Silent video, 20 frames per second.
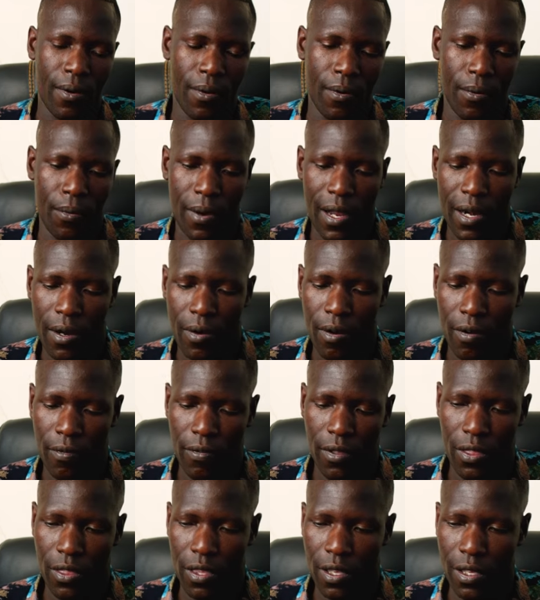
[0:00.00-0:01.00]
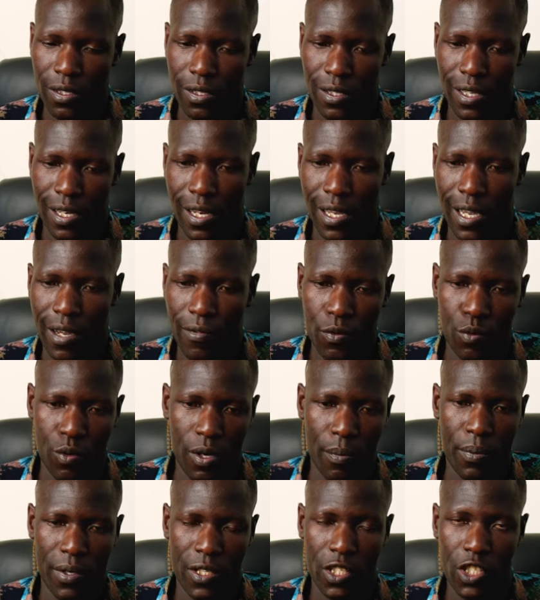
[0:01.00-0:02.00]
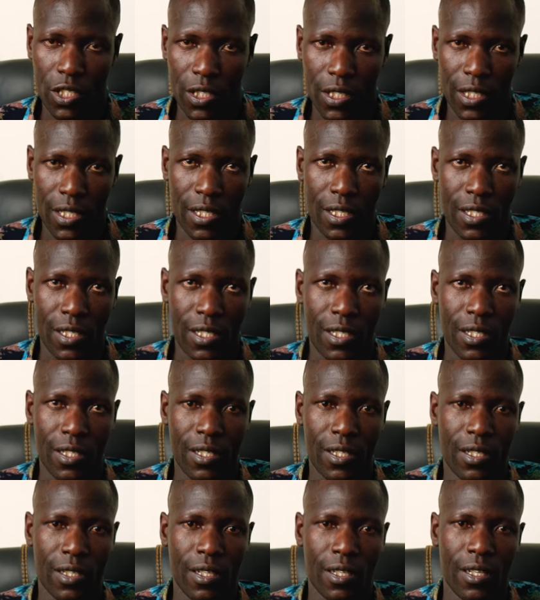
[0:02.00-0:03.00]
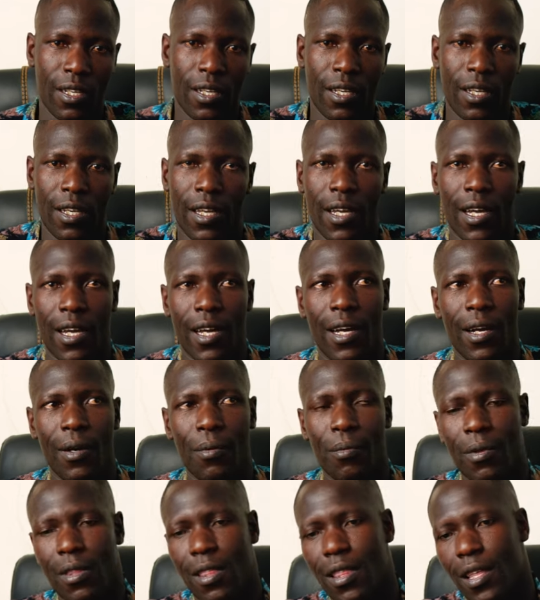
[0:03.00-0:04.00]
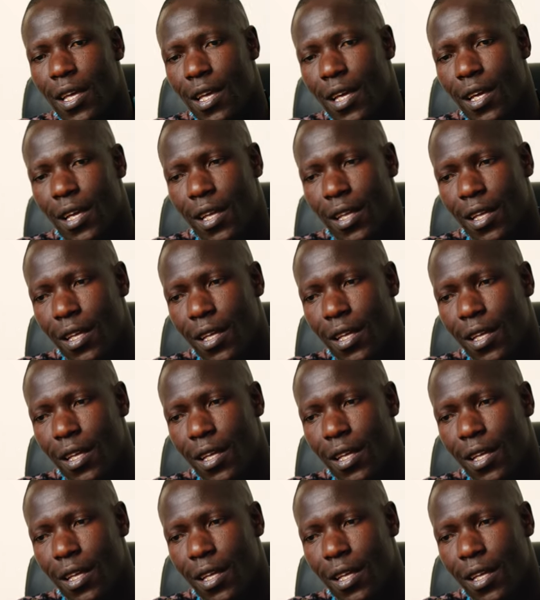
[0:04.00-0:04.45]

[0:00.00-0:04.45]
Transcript: one of the things that I have to appreciate with the